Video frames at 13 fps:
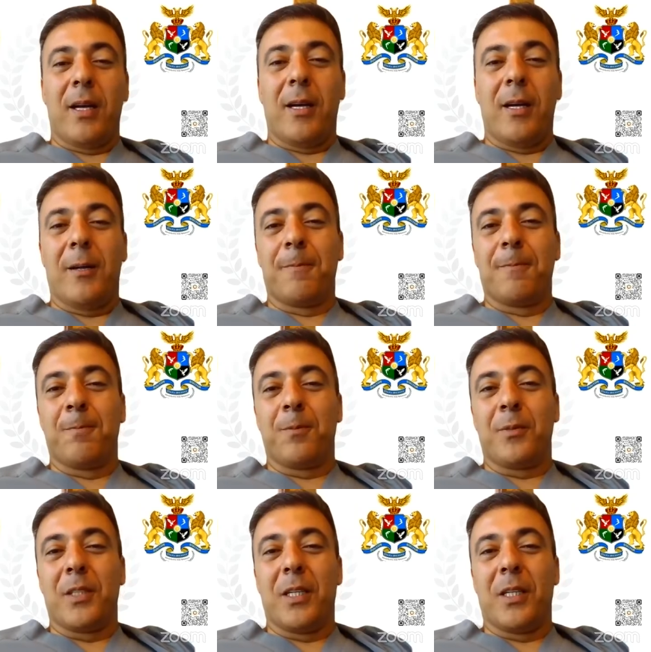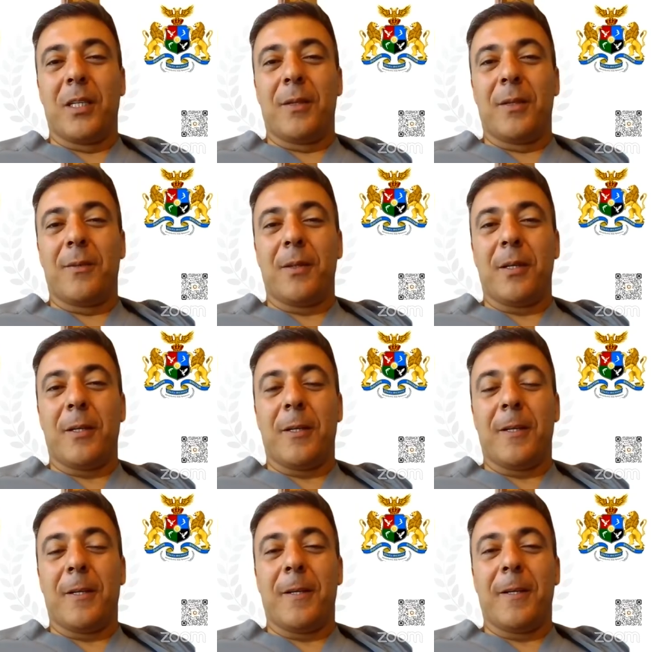Um, the,
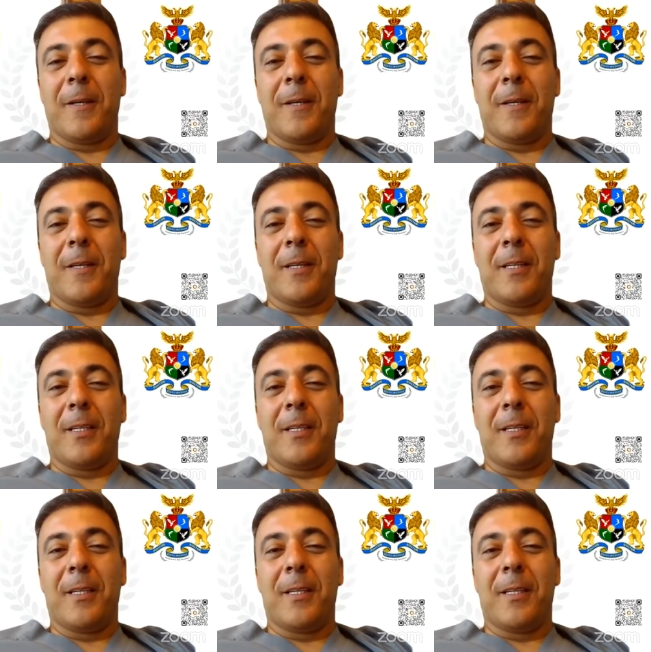uh,